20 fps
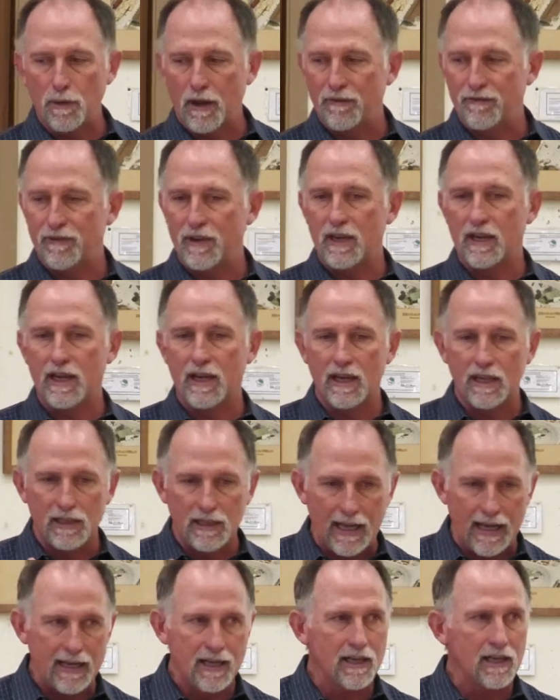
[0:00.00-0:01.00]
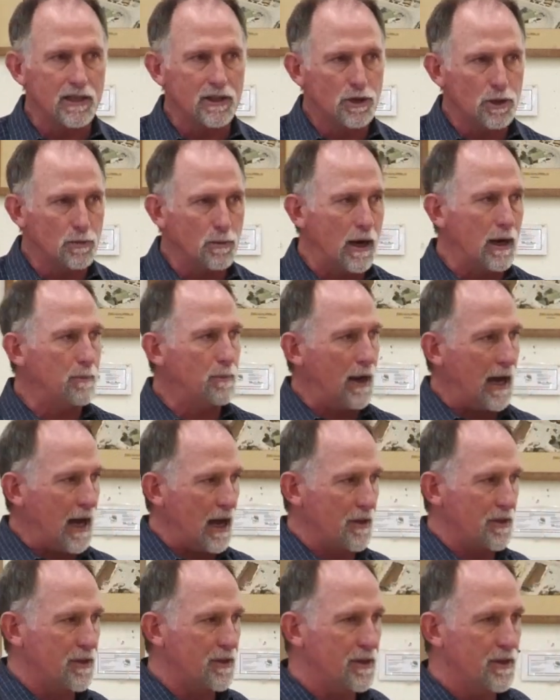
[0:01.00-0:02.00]
my feet and a light unto my
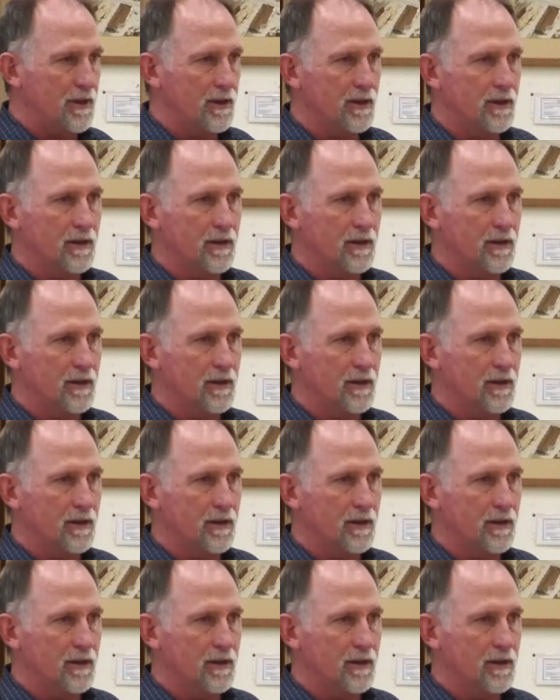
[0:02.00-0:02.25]
path.